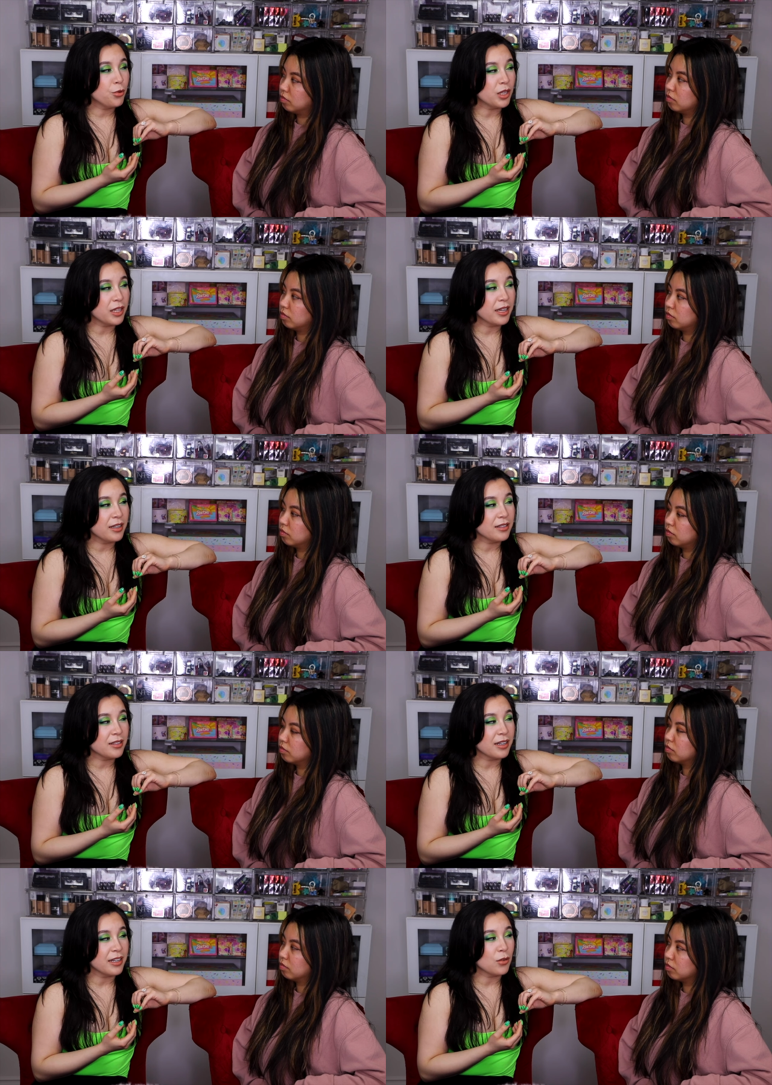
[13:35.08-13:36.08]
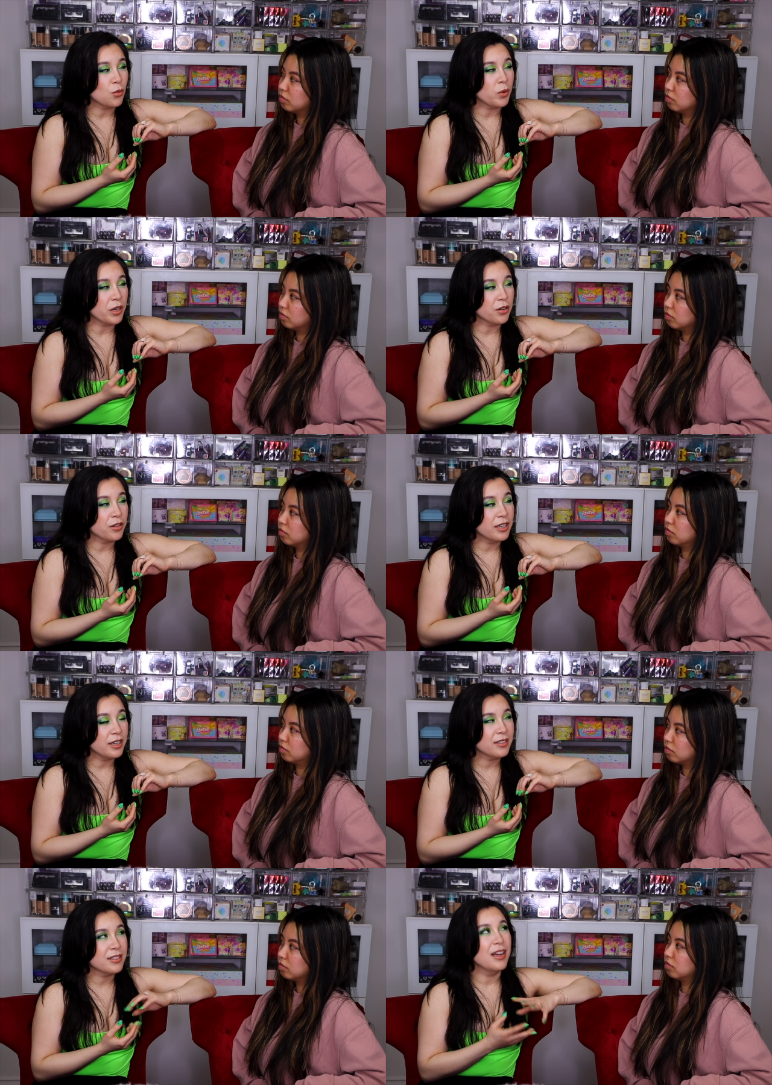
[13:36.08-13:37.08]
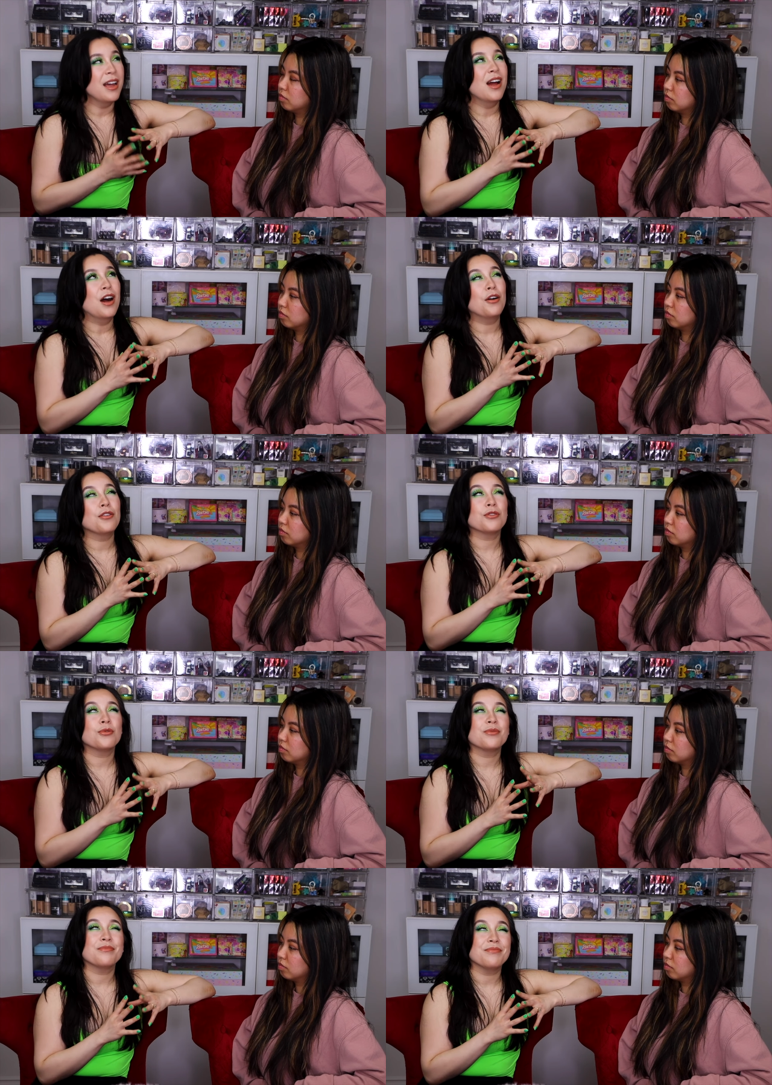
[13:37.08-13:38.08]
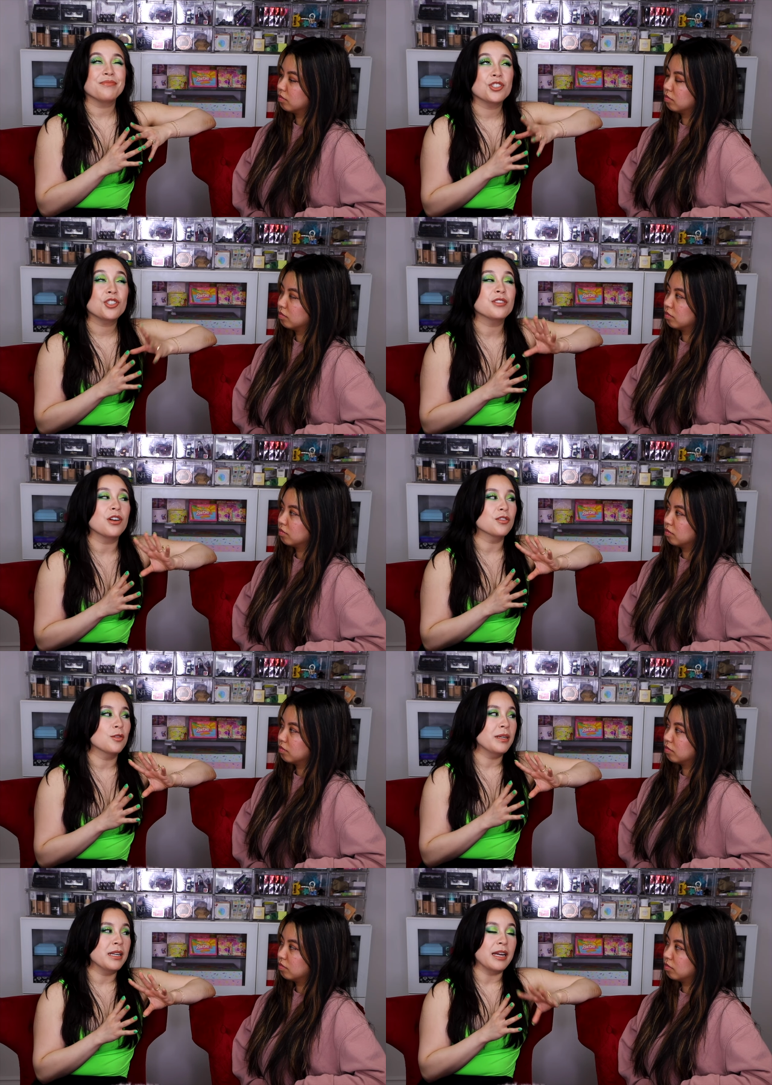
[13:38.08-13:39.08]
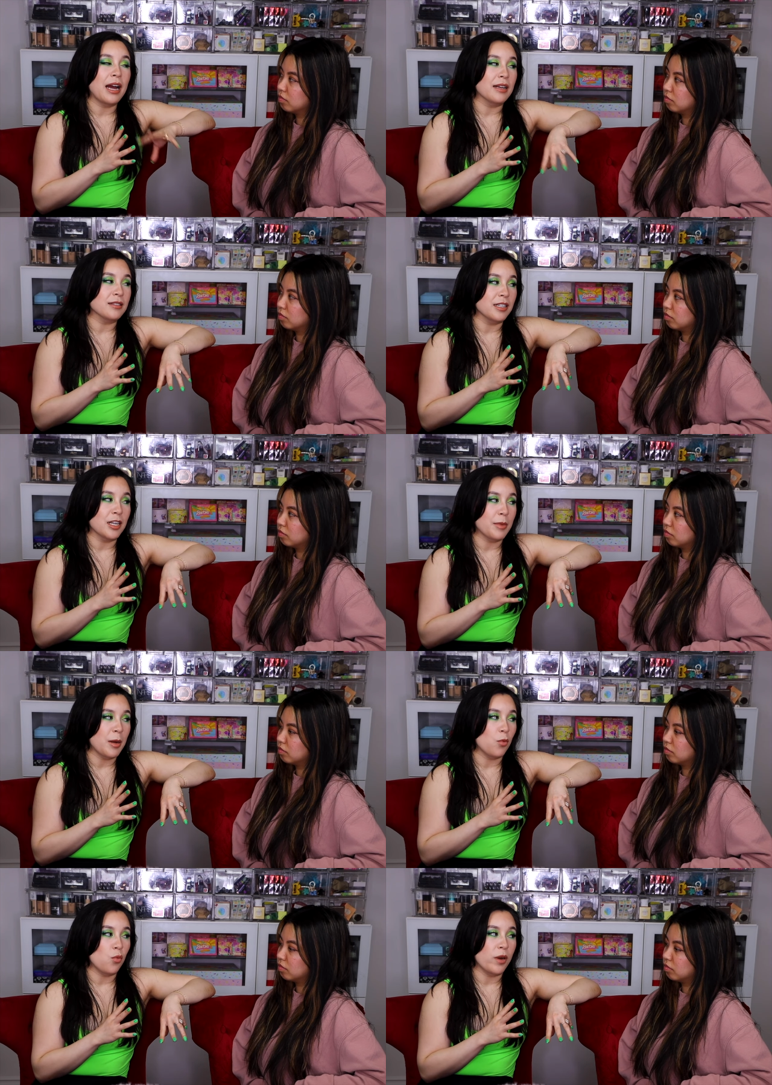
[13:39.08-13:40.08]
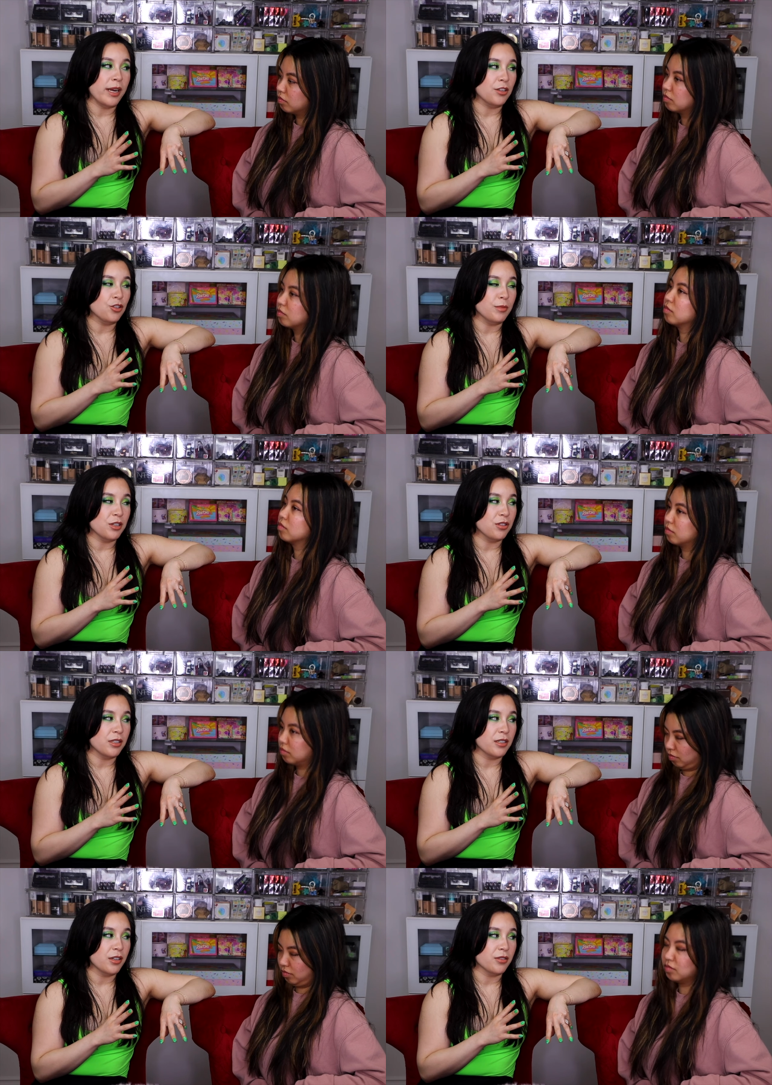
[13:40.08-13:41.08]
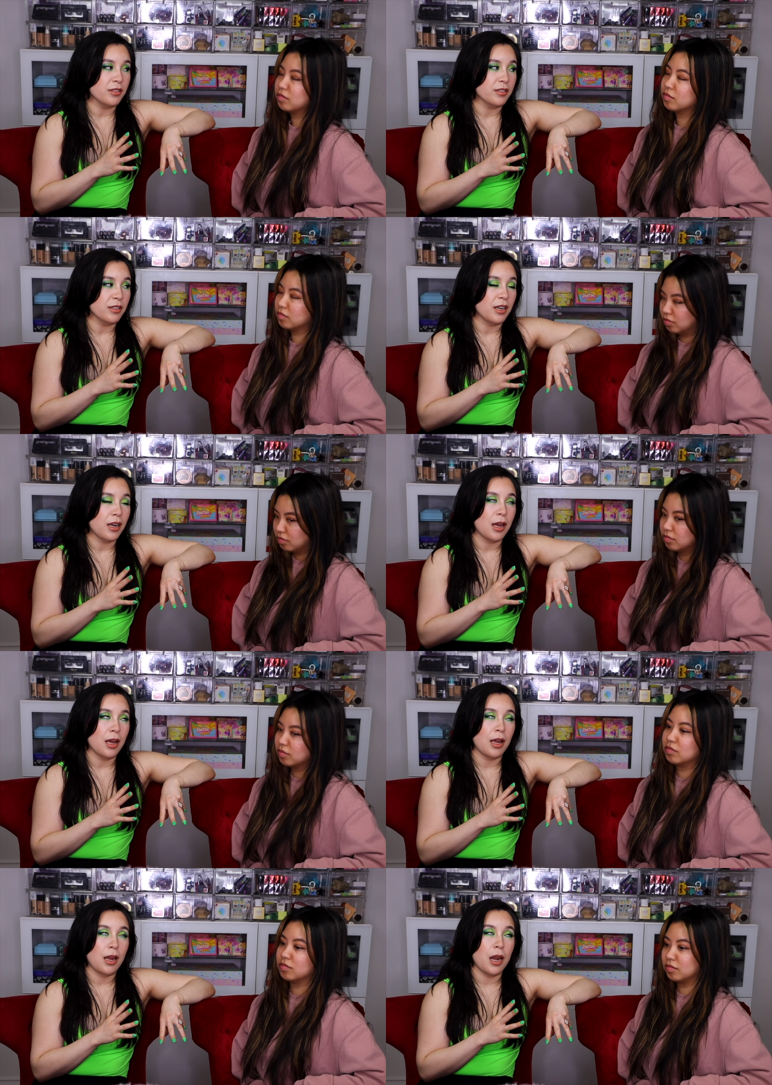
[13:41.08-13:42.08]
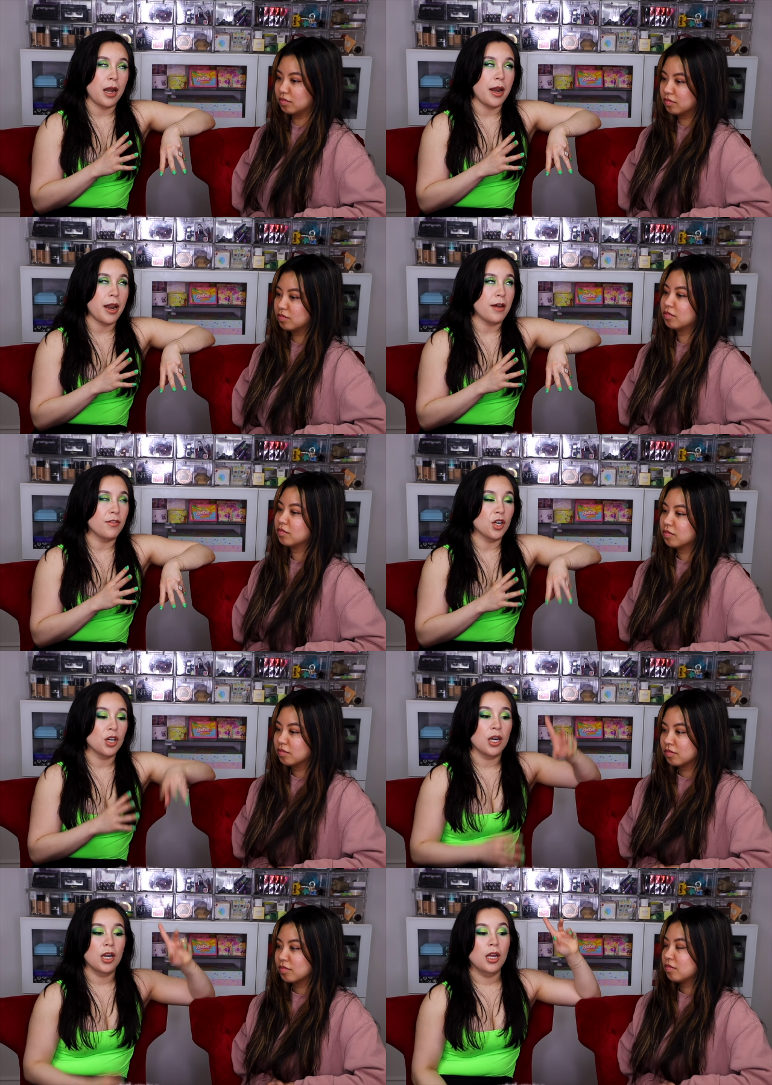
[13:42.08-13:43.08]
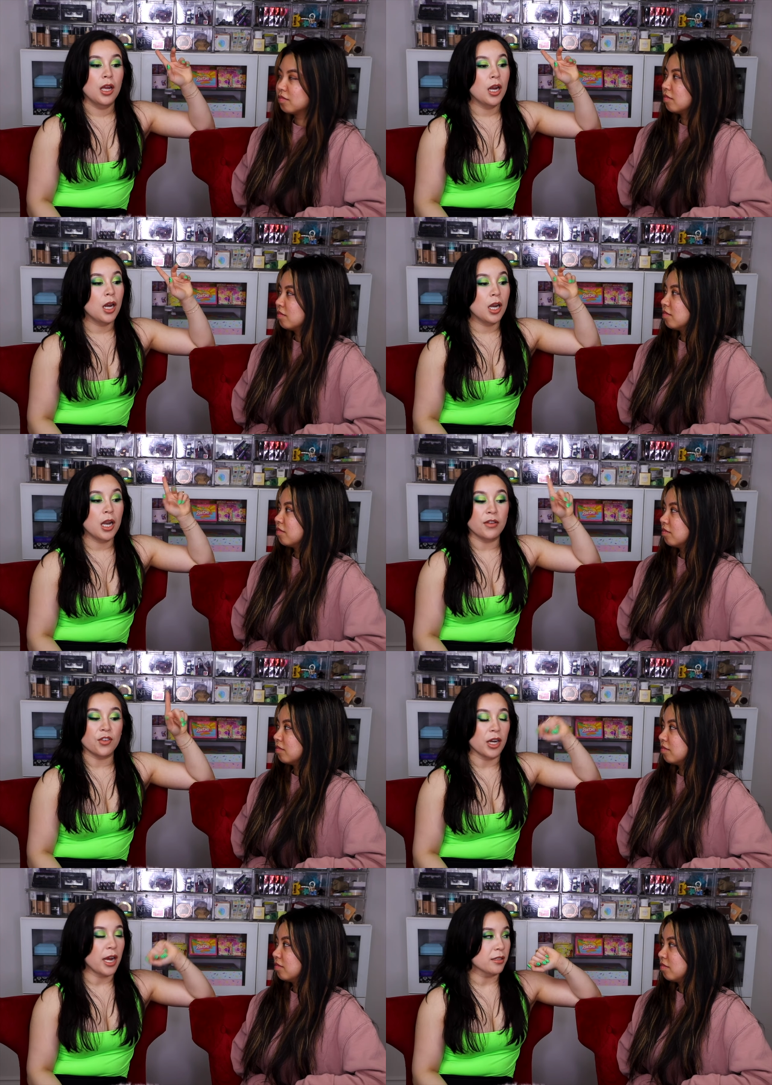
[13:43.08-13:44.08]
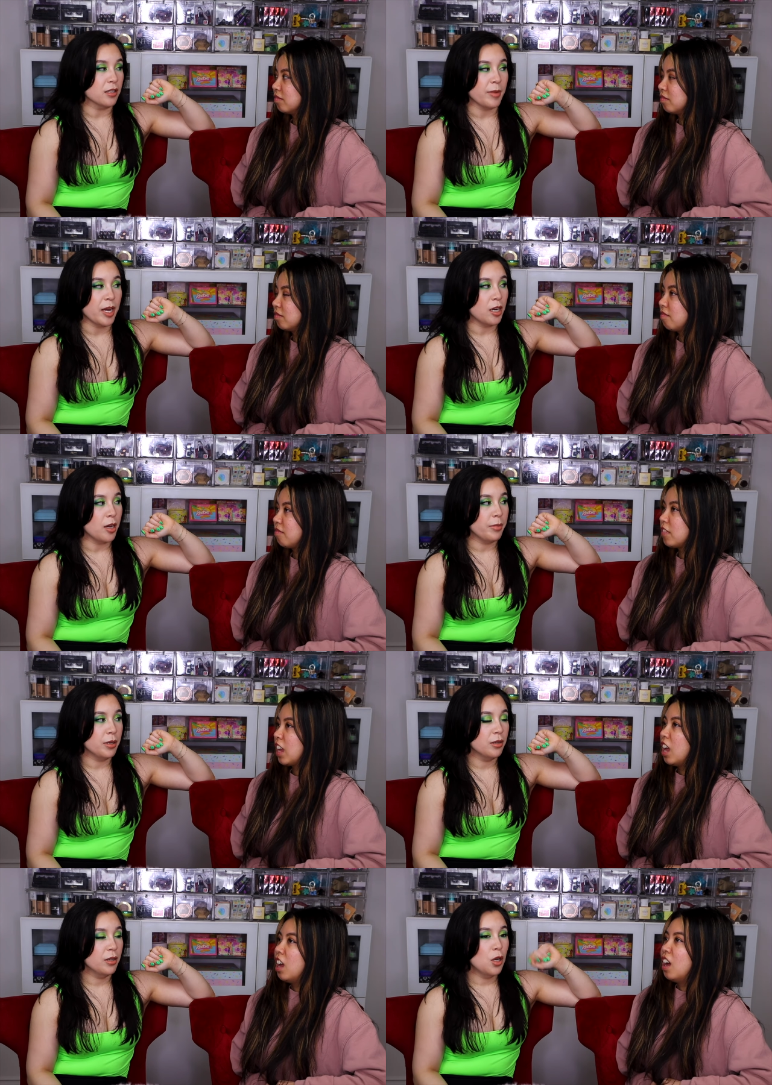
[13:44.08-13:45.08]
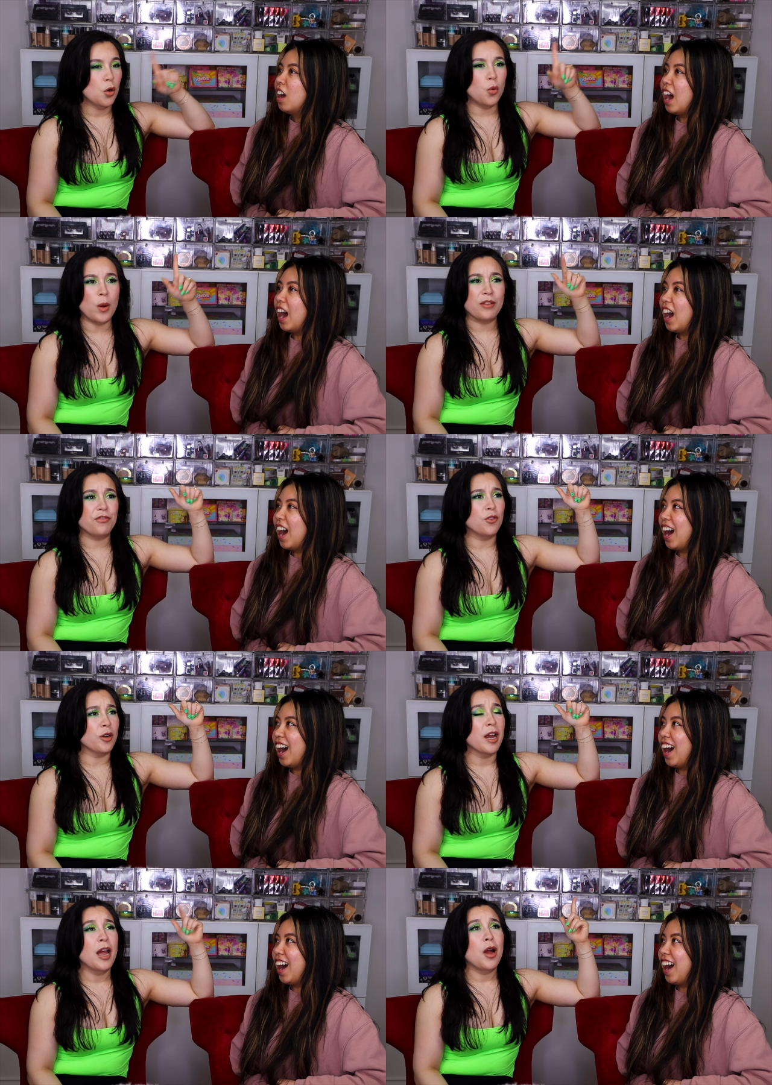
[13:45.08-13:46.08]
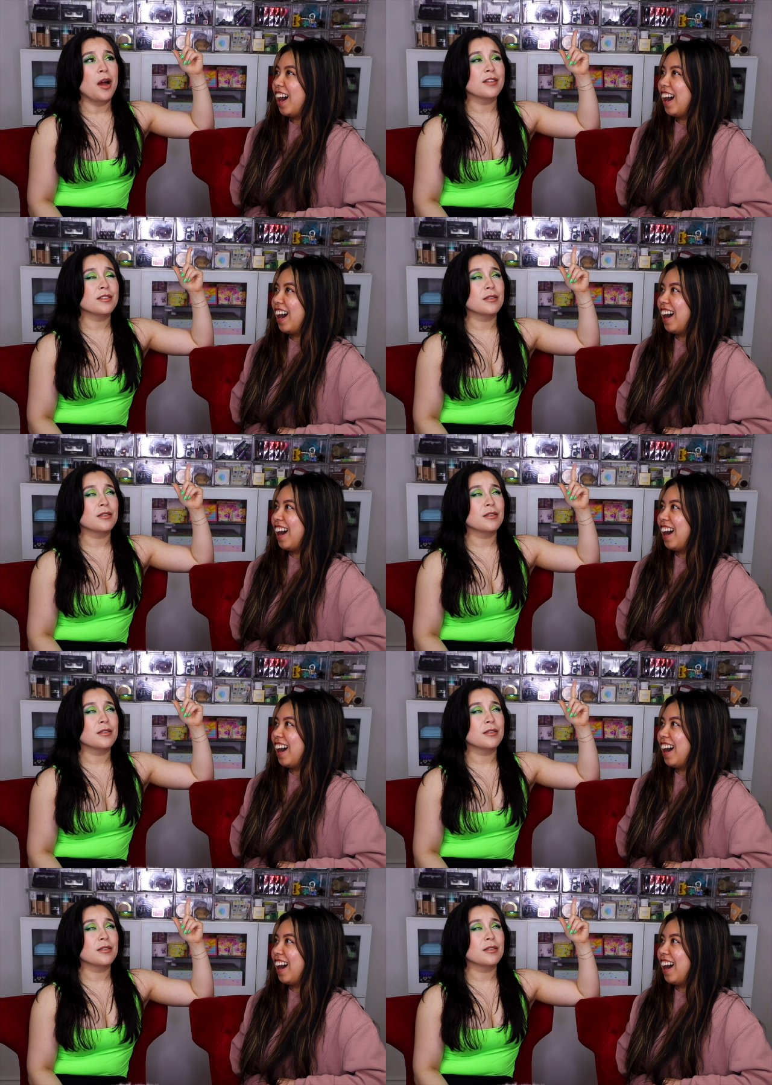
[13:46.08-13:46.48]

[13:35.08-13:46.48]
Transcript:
Speaker 1: Clay's like weirdness. Mm-hmm. Although she's also been gassing him up way too much the entire season. Uh, mm-hmm. You never, never gas a man up. What for? Us,